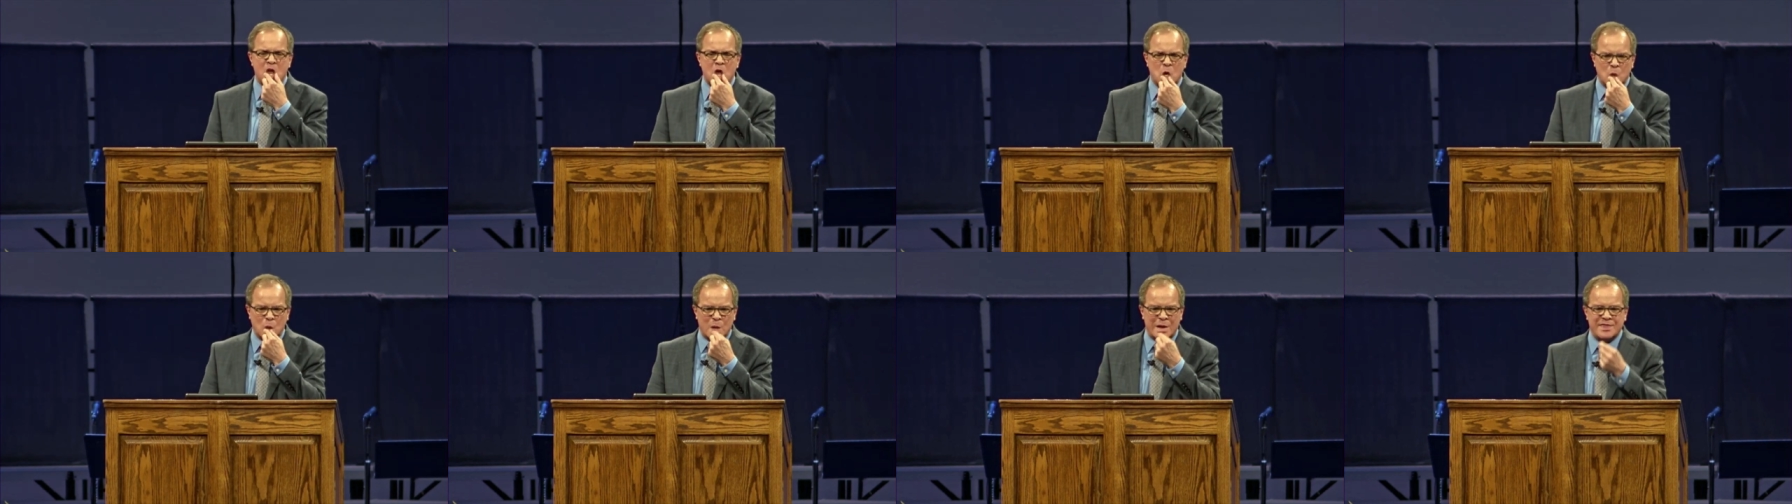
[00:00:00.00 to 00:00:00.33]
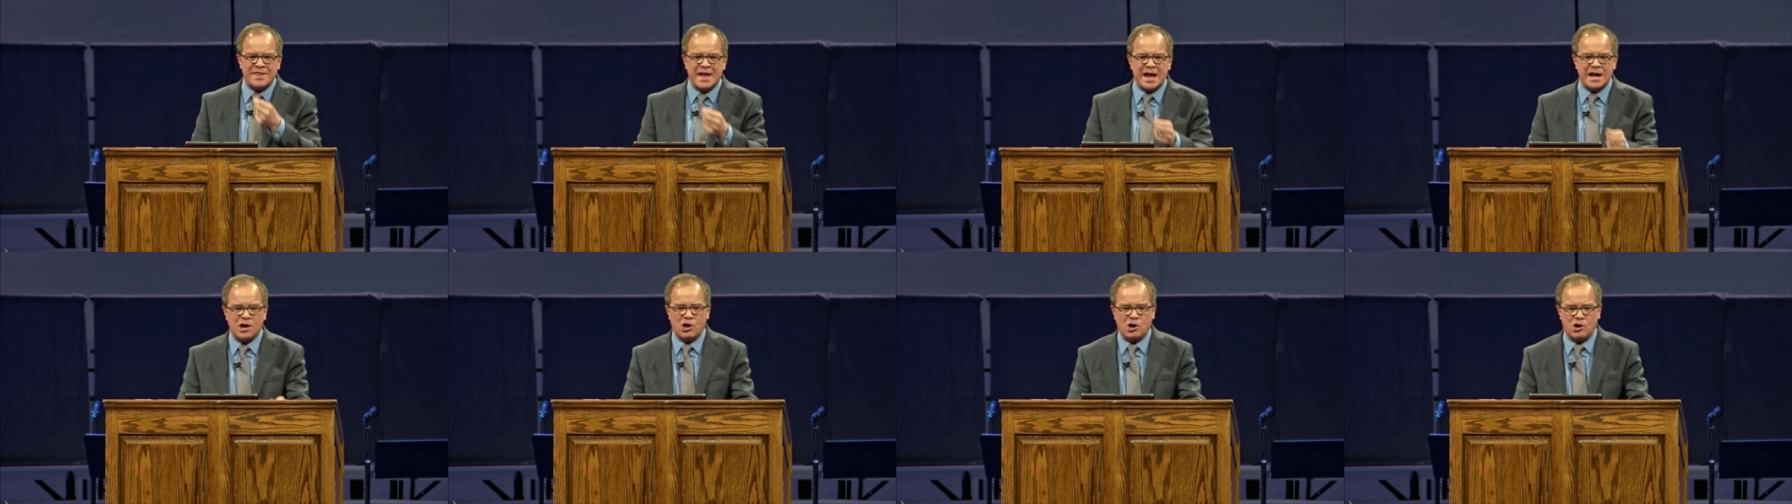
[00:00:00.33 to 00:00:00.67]
when
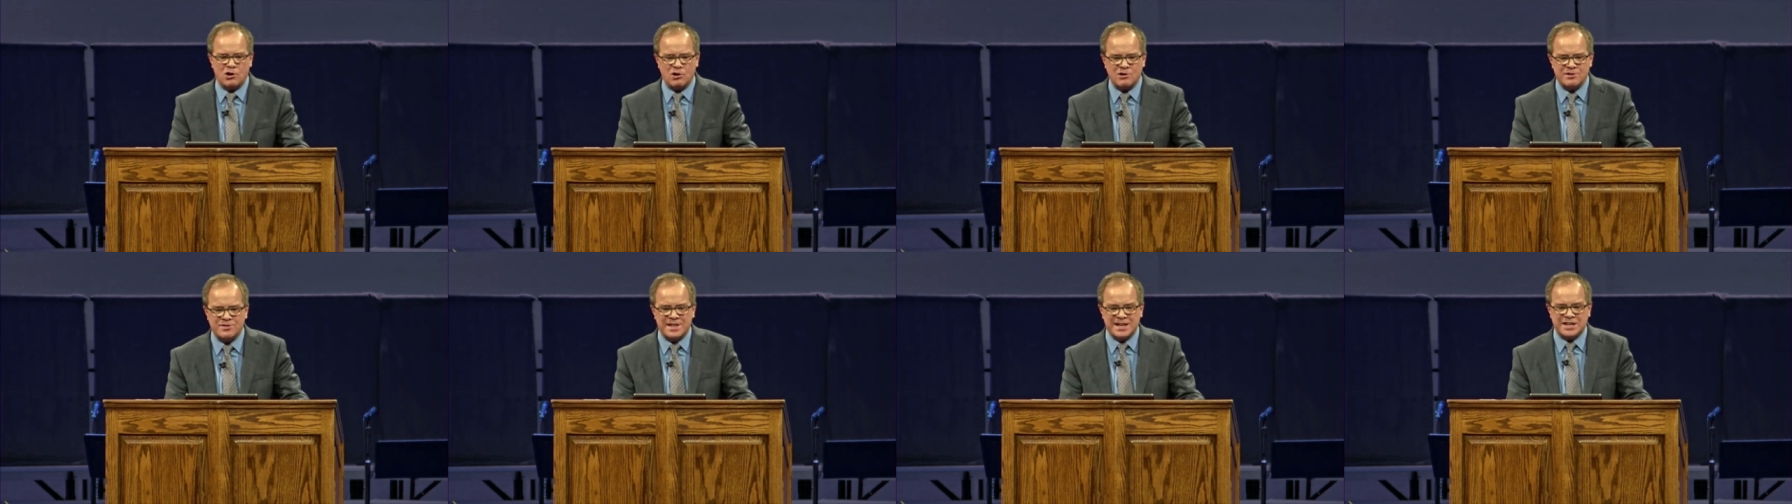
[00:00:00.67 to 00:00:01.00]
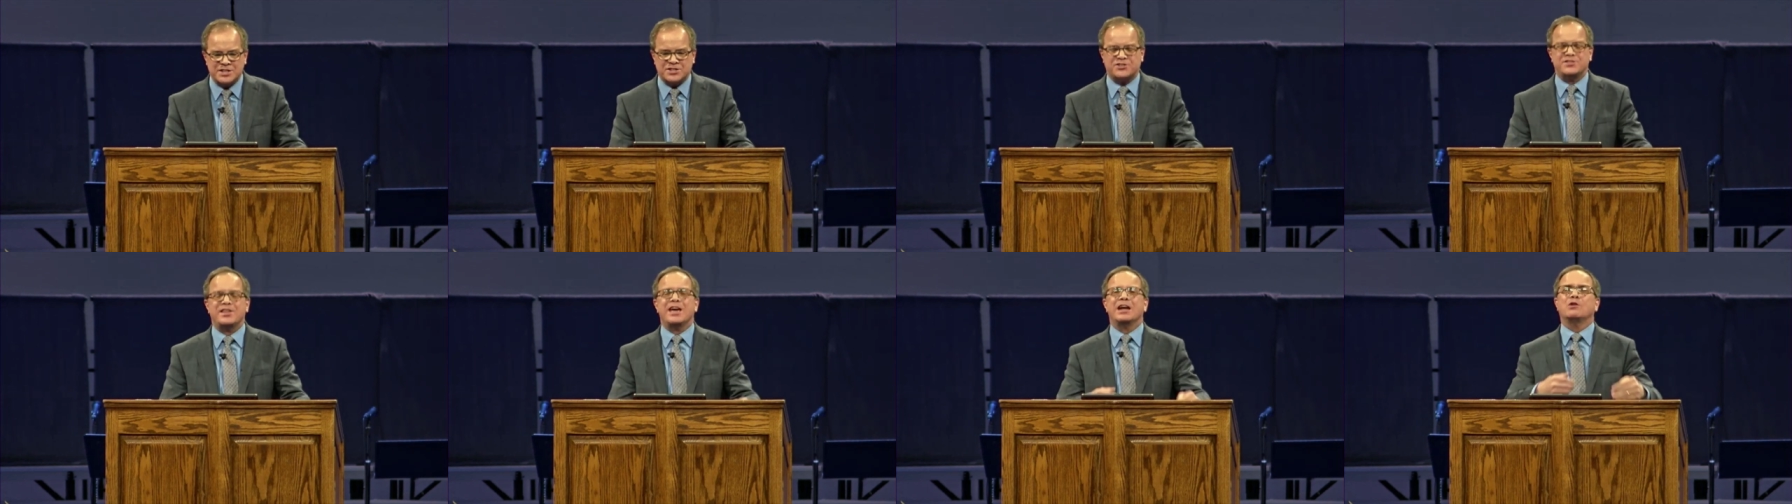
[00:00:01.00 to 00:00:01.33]
they heard
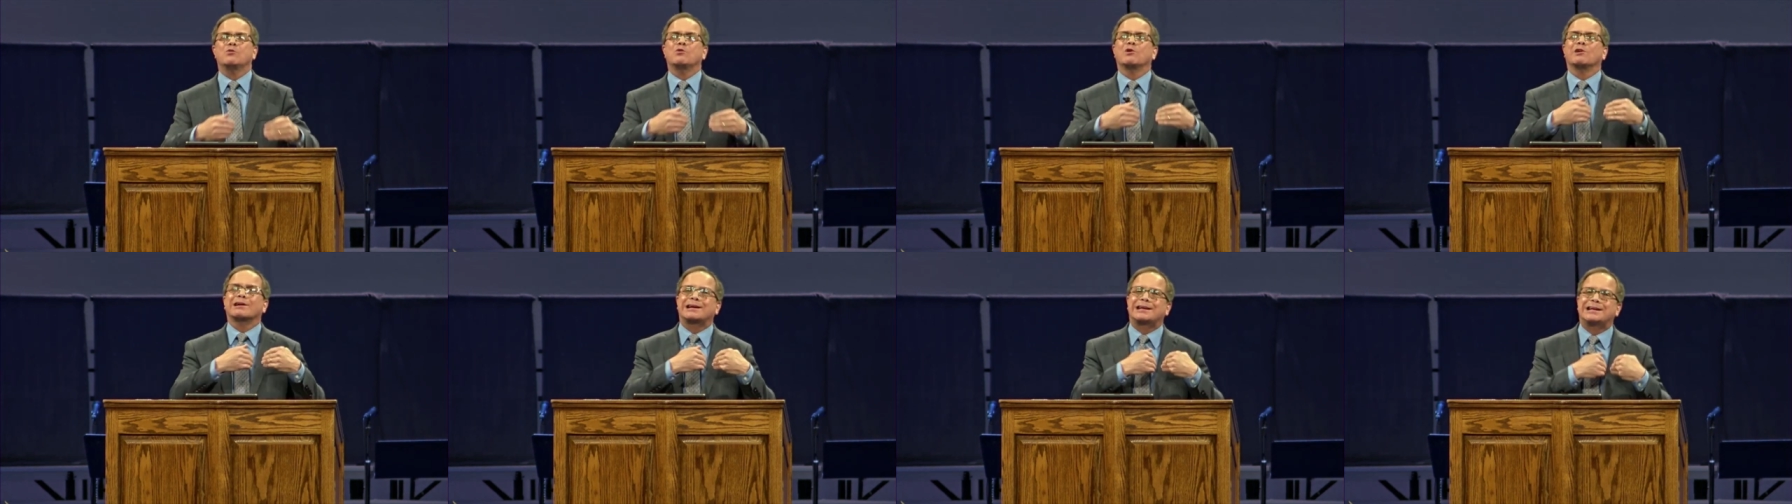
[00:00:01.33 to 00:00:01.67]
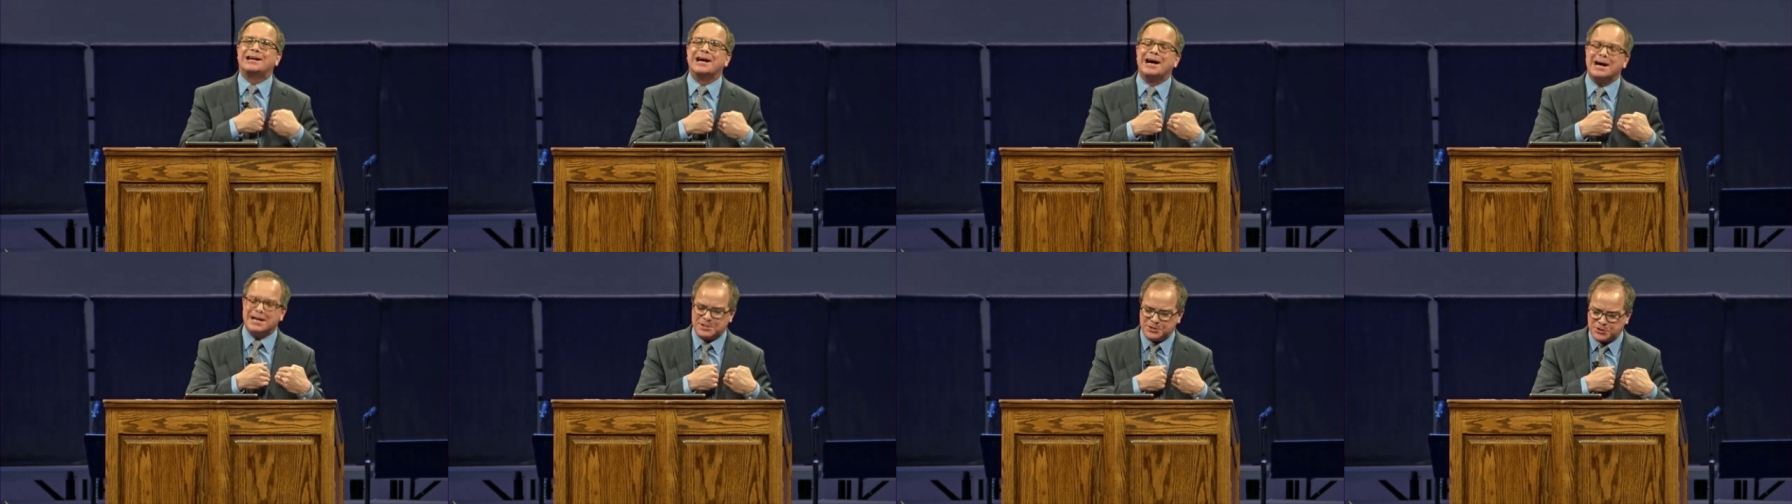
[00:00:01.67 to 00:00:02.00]
this they were
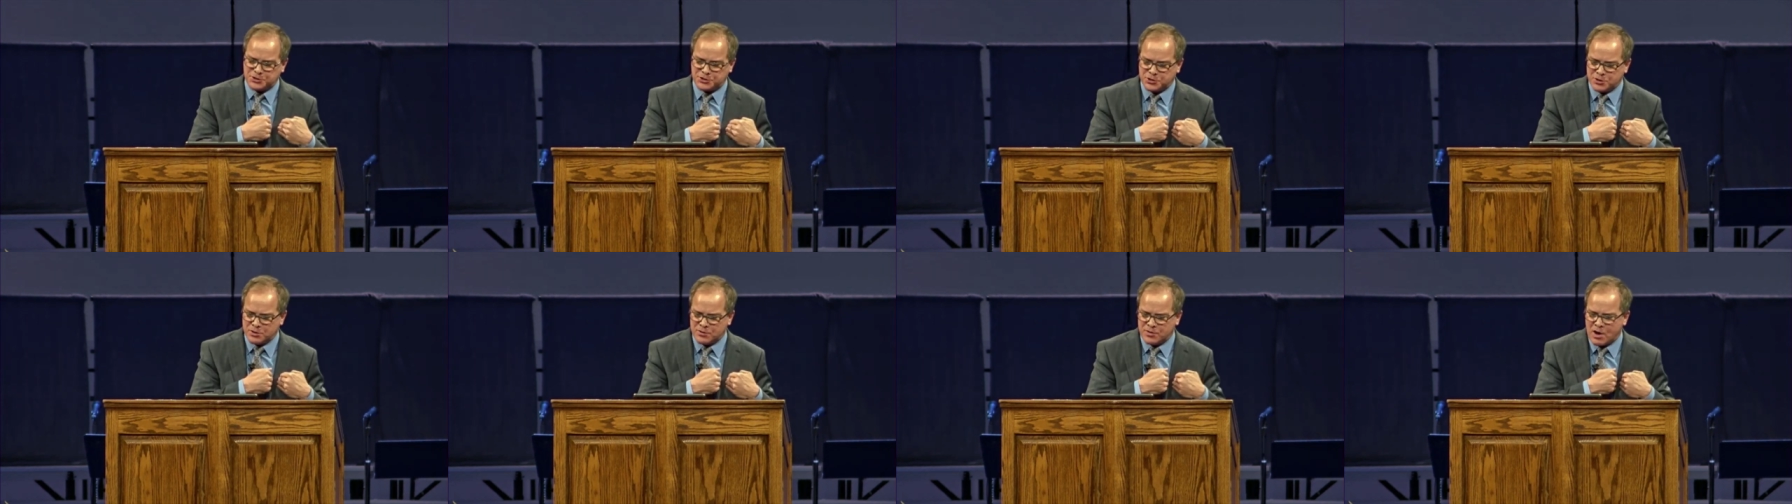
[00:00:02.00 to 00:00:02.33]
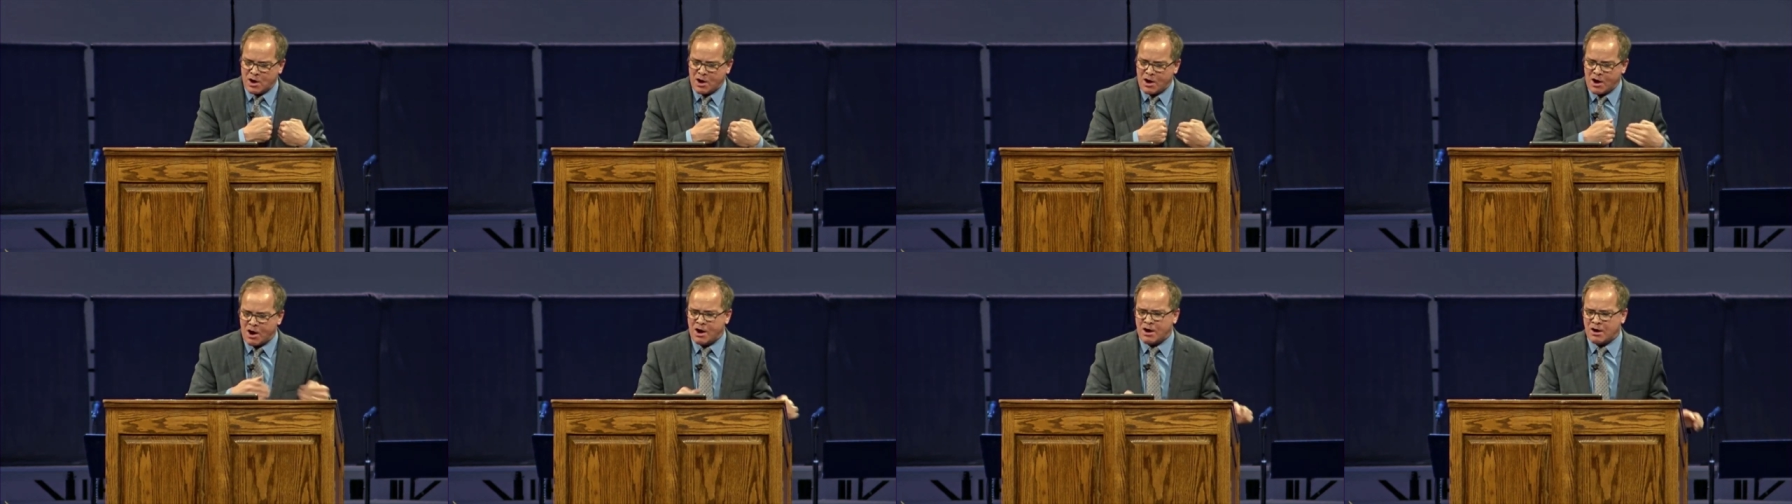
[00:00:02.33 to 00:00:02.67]
cut to the
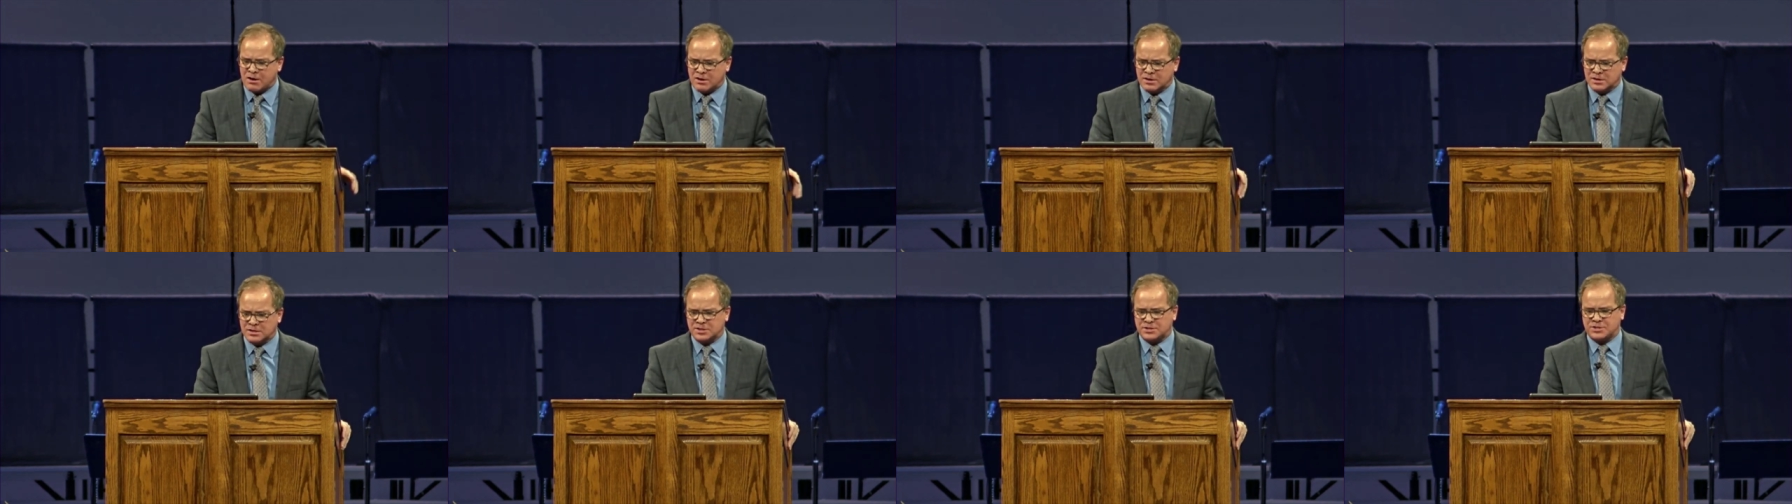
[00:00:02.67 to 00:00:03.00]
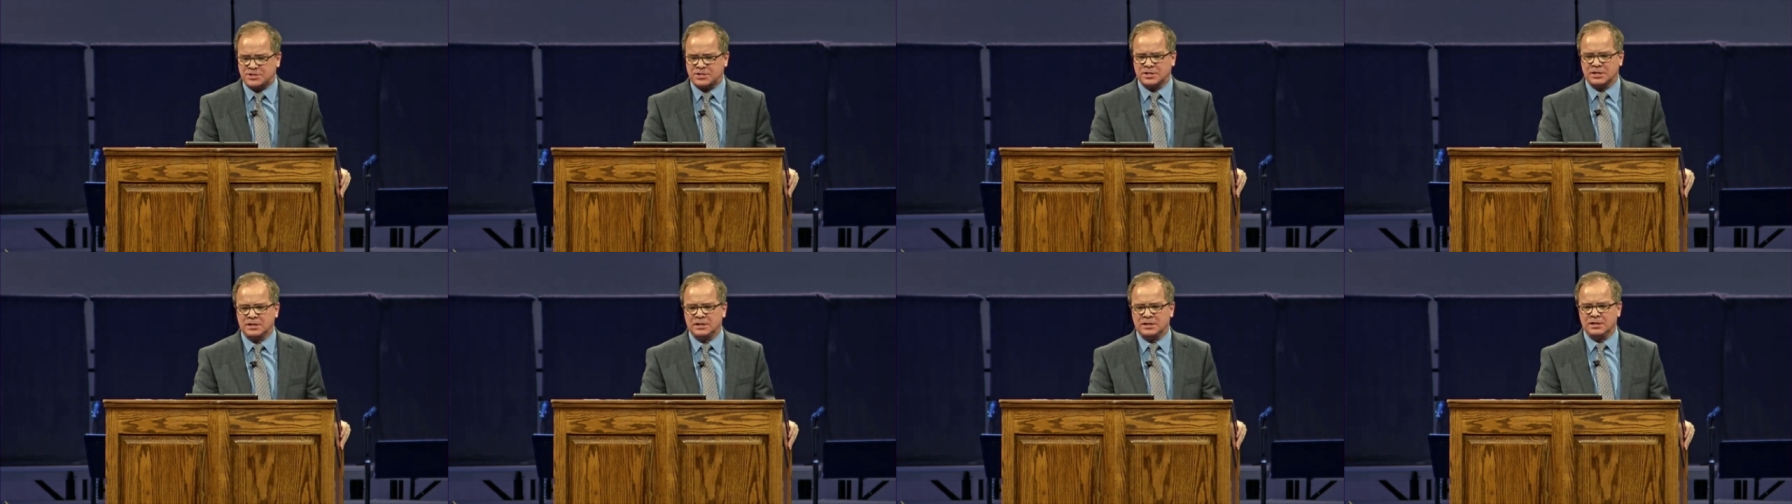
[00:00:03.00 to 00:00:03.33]
heart